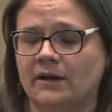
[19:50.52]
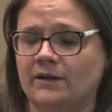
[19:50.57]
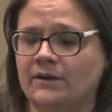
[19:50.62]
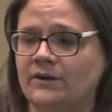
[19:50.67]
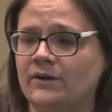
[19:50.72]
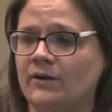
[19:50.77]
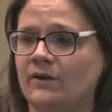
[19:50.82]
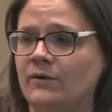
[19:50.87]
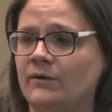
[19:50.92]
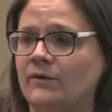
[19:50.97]

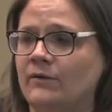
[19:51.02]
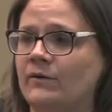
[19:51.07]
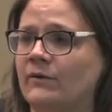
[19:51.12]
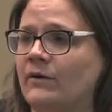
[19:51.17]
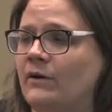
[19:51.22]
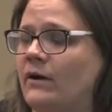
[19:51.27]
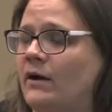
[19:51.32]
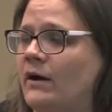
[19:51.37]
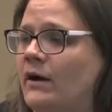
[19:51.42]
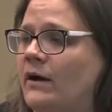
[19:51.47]
you
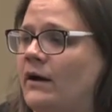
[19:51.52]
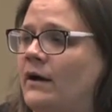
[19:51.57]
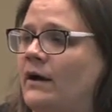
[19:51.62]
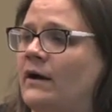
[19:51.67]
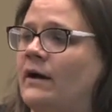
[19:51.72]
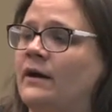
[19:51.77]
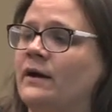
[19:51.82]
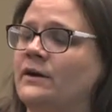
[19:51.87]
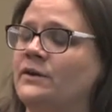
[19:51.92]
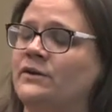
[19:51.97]
know,
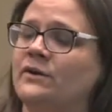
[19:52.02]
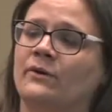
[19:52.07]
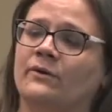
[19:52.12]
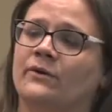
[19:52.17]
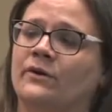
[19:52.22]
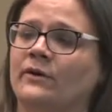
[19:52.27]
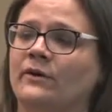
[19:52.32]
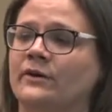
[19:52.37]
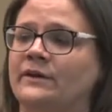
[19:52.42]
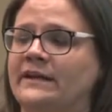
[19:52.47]
uh,
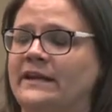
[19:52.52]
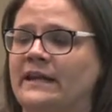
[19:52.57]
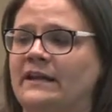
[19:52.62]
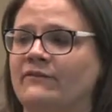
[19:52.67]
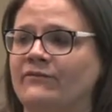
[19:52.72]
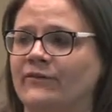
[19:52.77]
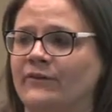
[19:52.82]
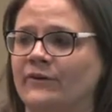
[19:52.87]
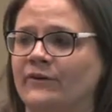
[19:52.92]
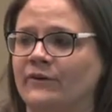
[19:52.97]
yogurt,
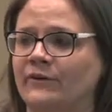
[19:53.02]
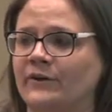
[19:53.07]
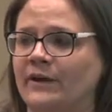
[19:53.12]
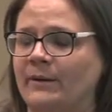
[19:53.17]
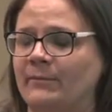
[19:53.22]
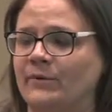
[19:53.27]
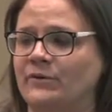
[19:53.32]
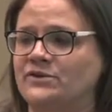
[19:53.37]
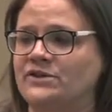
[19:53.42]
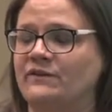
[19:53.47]
kefir,
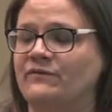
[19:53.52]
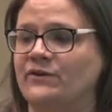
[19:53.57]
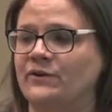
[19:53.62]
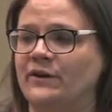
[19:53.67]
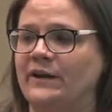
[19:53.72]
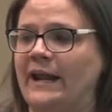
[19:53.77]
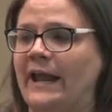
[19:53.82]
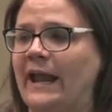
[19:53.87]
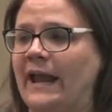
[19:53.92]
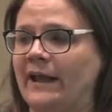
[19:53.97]
kombucha, if you
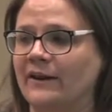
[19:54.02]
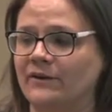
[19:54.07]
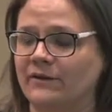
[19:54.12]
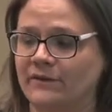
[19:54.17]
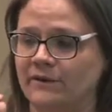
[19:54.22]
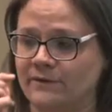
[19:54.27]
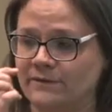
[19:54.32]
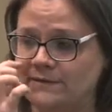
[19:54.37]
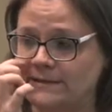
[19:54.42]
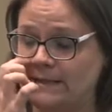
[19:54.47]
can handle
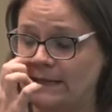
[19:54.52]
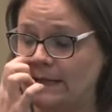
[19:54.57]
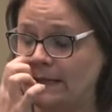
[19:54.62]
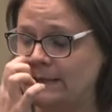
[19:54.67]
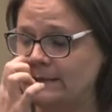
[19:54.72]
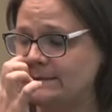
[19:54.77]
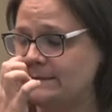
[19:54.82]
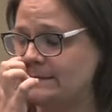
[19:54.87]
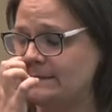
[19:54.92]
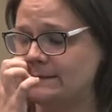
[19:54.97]
those
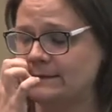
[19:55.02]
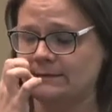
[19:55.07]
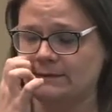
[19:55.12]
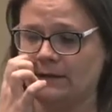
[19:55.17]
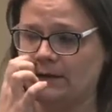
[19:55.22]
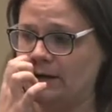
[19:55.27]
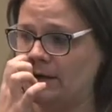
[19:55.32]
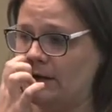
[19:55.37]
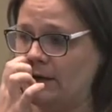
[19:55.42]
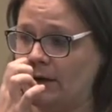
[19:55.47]
things,
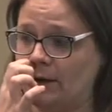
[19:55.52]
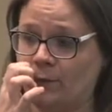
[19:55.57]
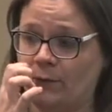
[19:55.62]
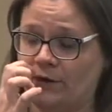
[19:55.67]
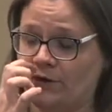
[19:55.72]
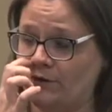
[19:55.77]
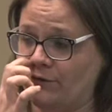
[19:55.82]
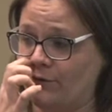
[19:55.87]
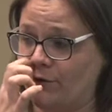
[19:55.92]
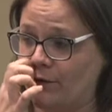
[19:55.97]
are
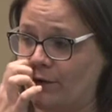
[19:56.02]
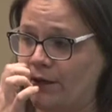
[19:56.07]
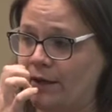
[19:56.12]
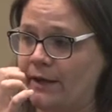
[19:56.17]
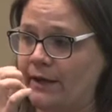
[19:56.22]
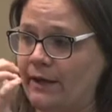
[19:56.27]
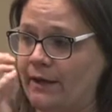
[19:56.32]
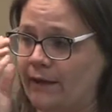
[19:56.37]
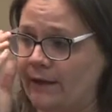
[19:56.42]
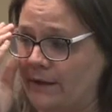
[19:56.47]
wonderful.
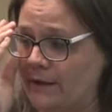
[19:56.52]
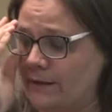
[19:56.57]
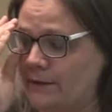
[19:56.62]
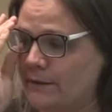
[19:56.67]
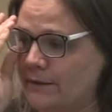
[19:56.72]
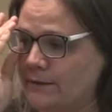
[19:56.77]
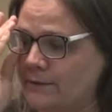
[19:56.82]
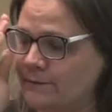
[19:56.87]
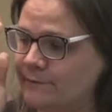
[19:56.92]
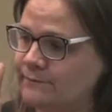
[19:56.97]
Think,
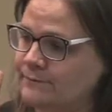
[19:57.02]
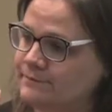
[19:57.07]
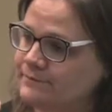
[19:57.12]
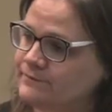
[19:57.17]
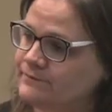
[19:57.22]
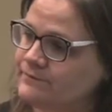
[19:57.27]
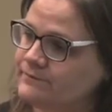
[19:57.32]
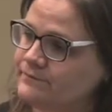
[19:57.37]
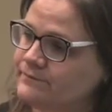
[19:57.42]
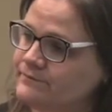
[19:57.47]

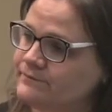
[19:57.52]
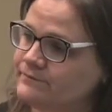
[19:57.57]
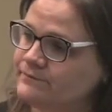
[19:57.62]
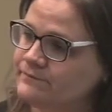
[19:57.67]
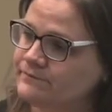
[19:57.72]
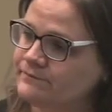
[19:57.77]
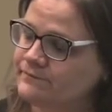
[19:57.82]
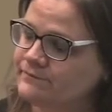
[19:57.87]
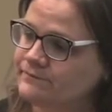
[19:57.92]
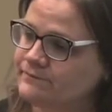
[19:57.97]

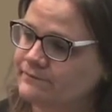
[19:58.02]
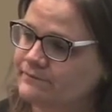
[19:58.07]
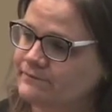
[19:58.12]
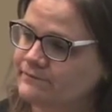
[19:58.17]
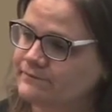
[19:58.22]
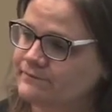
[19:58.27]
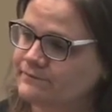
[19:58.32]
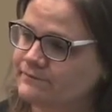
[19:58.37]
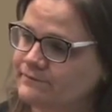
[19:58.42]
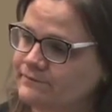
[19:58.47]

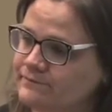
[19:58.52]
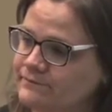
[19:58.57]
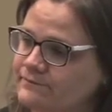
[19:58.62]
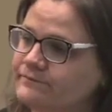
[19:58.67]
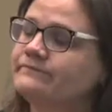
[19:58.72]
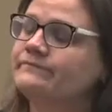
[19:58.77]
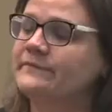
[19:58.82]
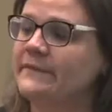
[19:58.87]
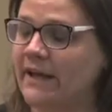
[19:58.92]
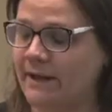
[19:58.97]

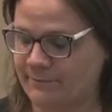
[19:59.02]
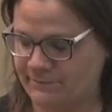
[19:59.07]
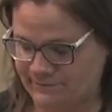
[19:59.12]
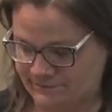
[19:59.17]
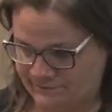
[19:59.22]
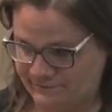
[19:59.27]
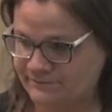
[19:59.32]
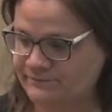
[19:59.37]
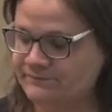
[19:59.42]
kombucha, yep.